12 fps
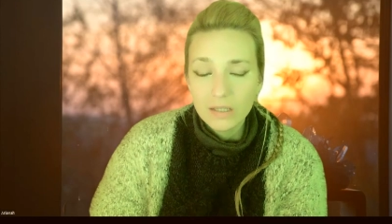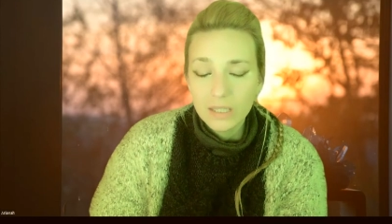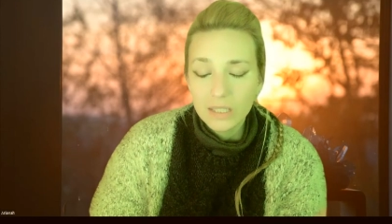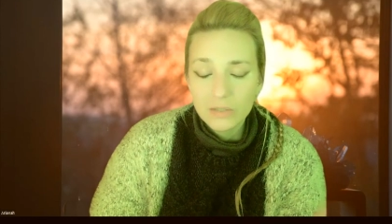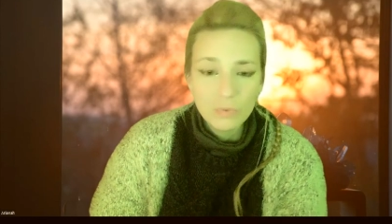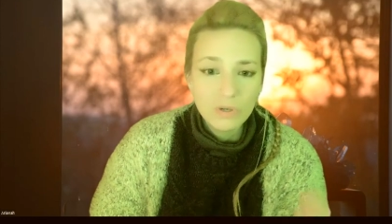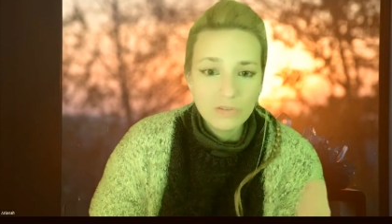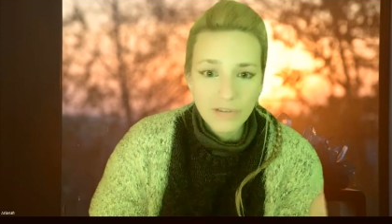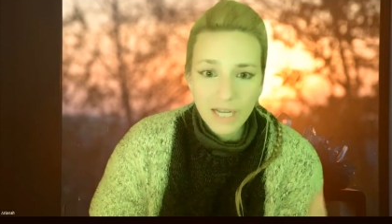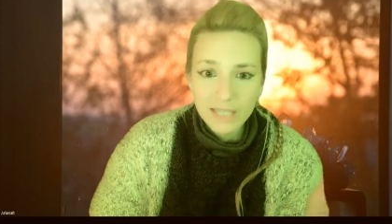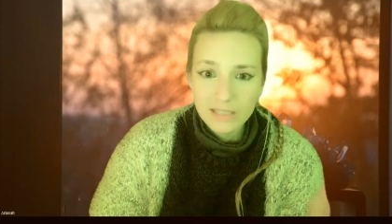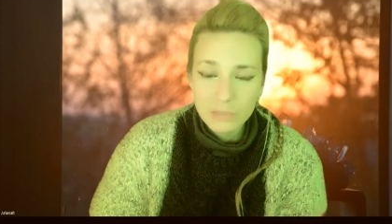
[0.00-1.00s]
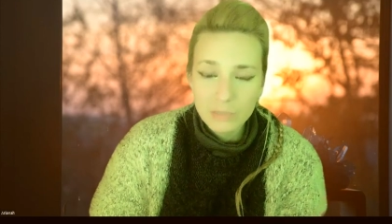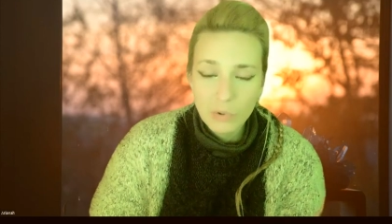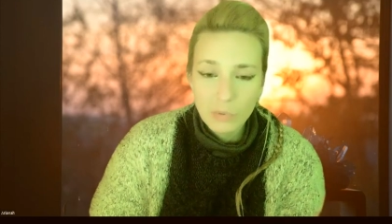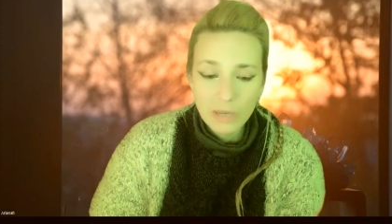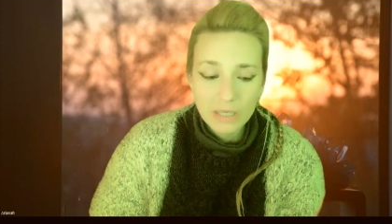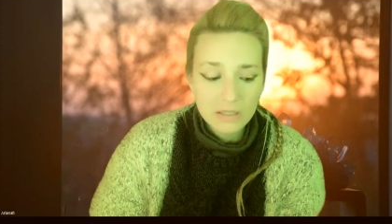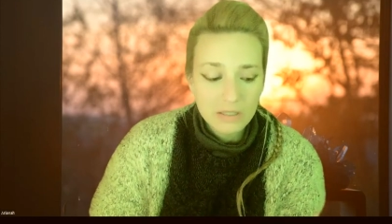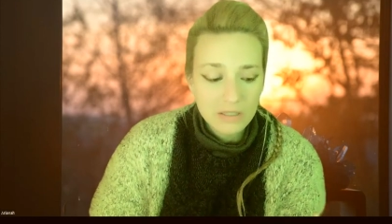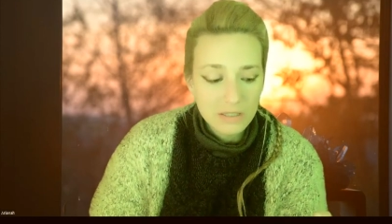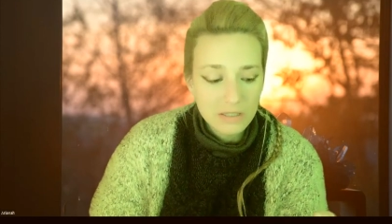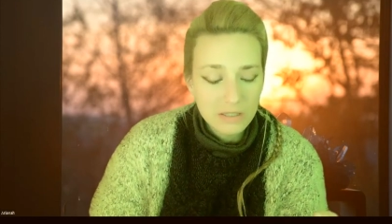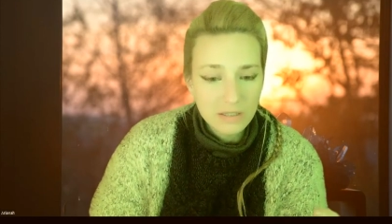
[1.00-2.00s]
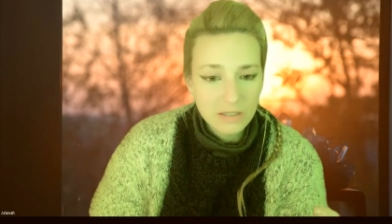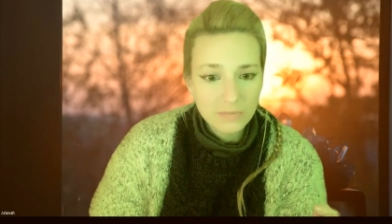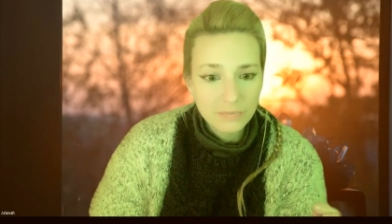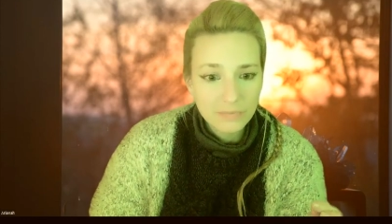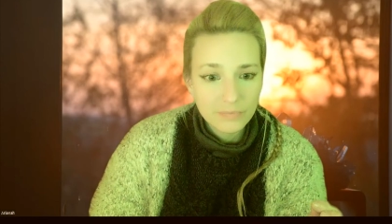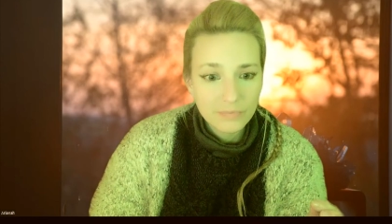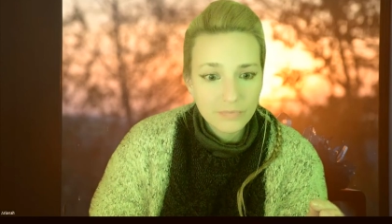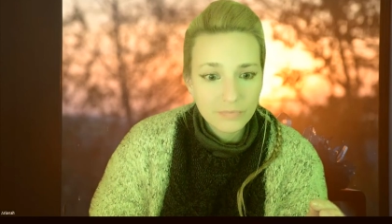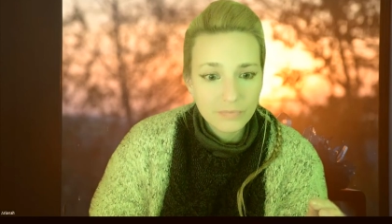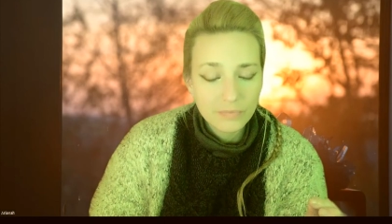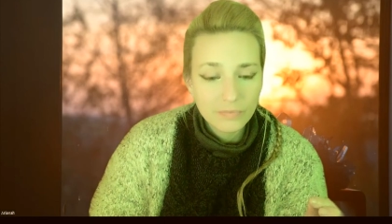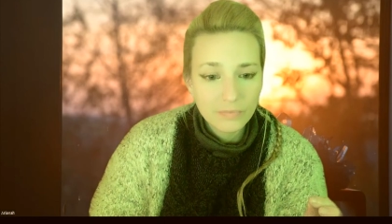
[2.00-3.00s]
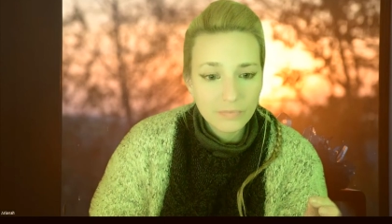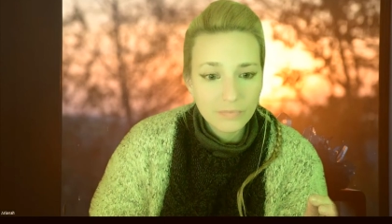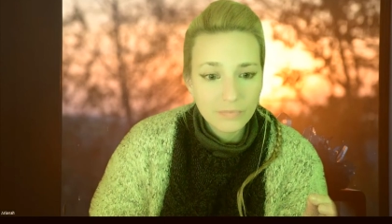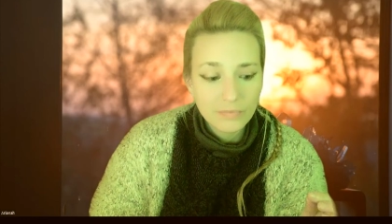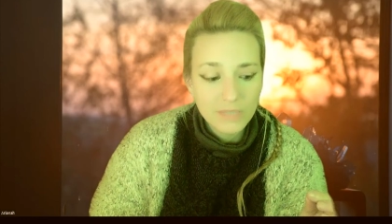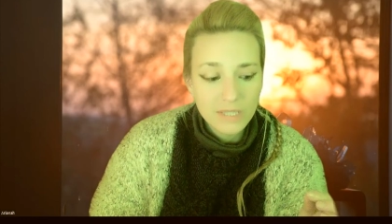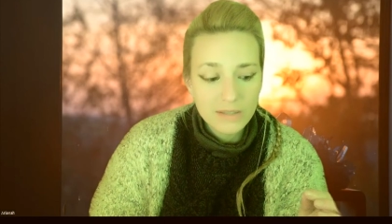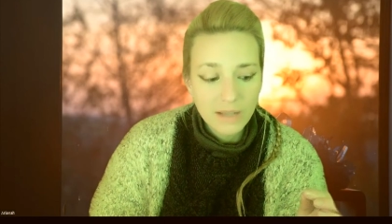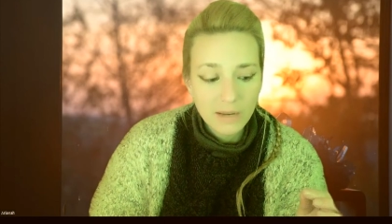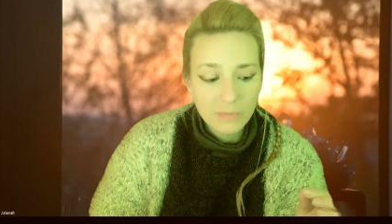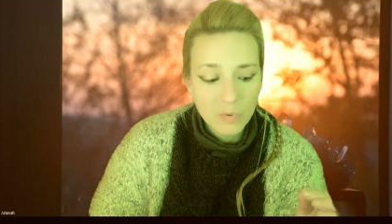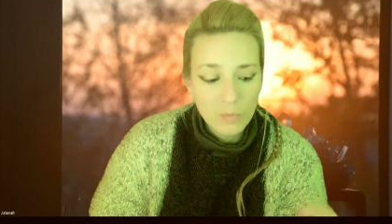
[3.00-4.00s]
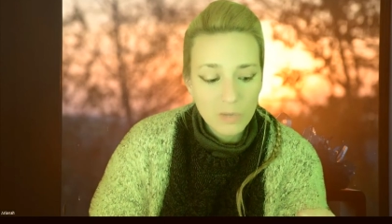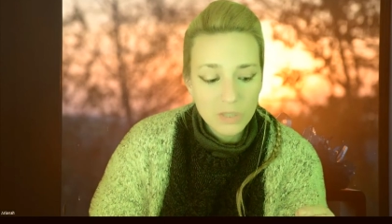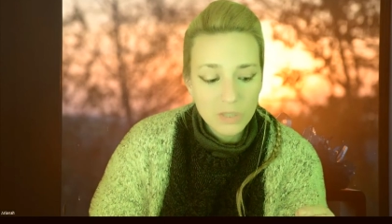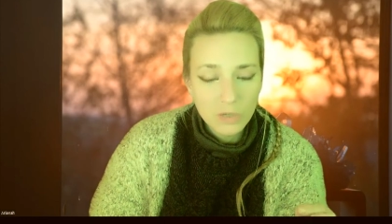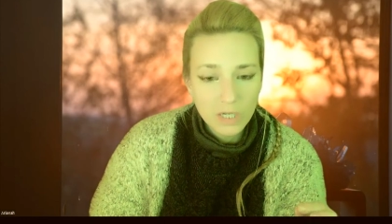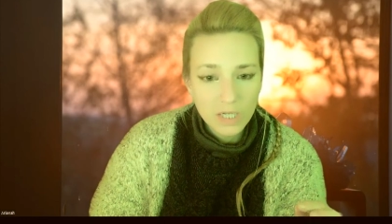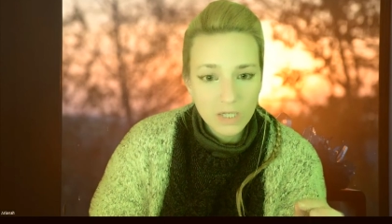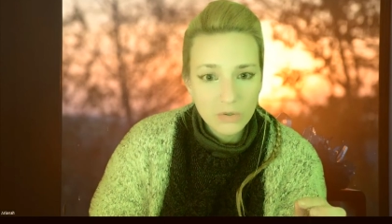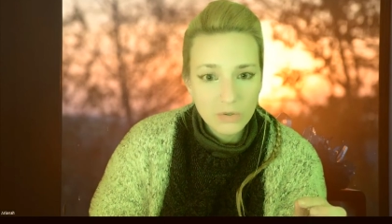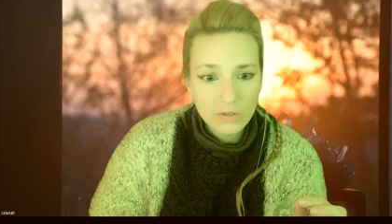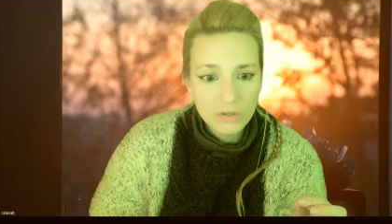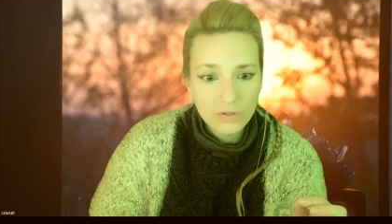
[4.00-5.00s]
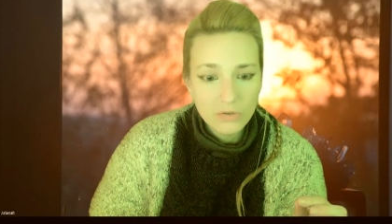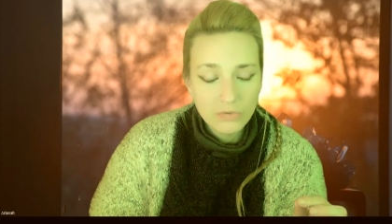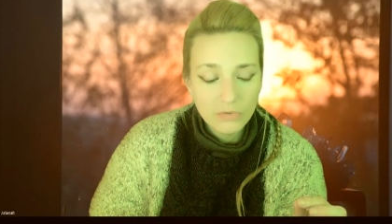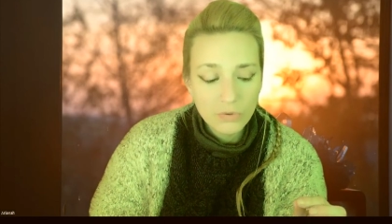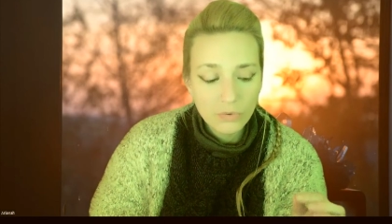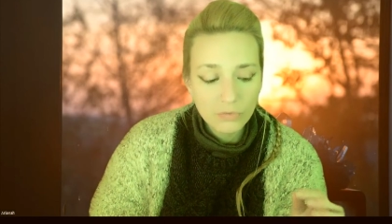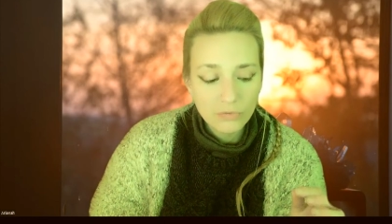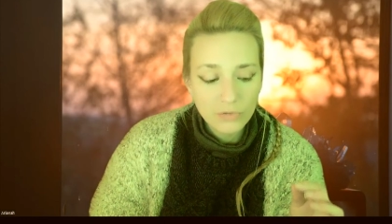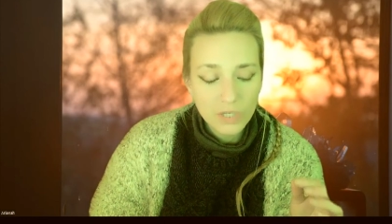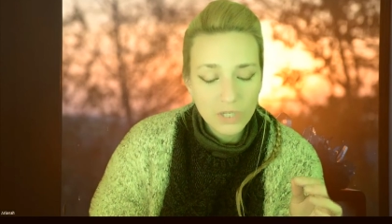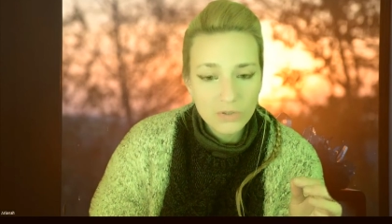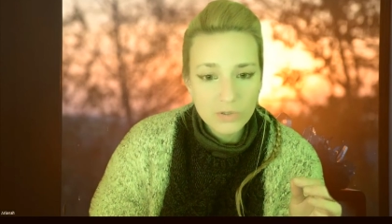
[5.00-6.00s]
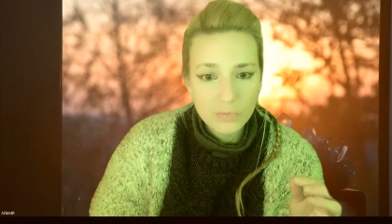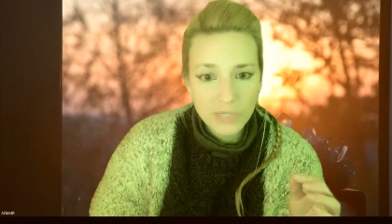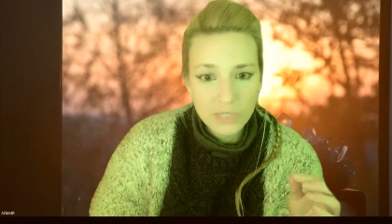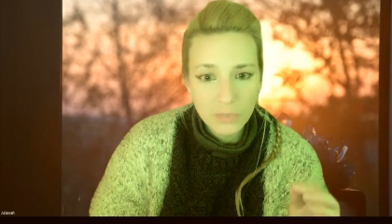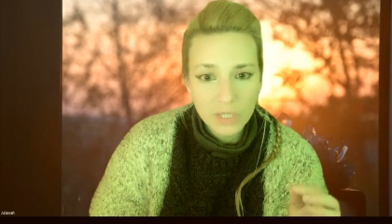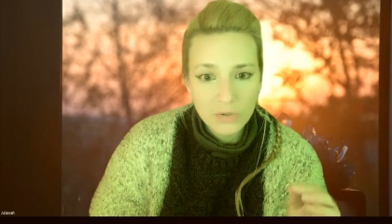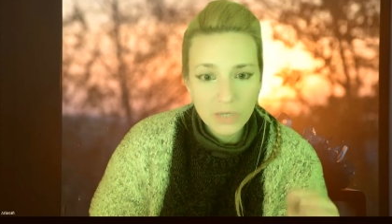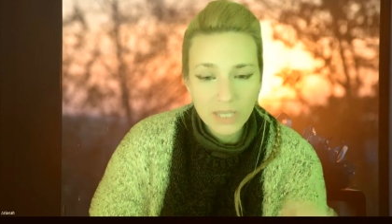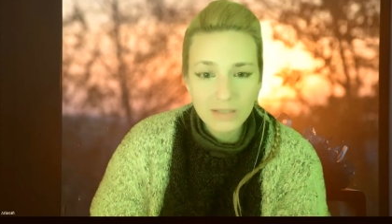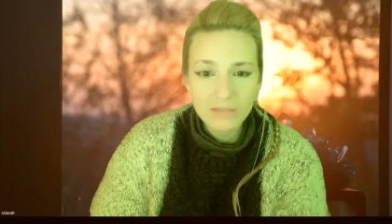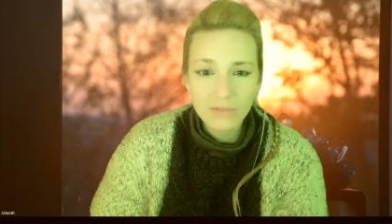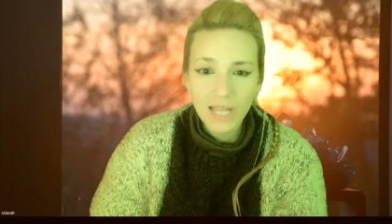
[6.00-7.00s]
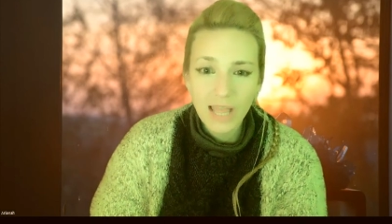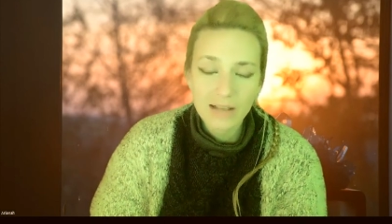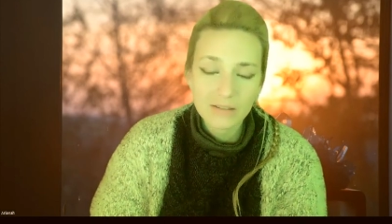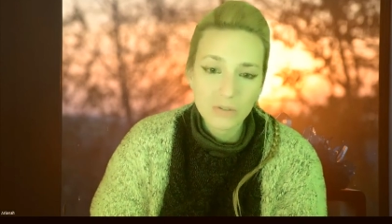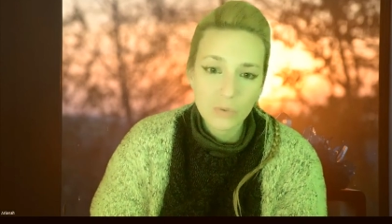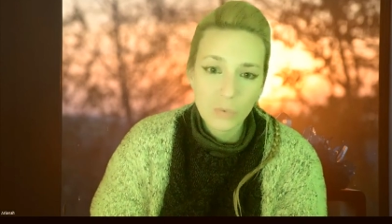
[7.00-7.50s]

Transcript: And you will find these moments these are moments where you you don't feel the space where you can even ask the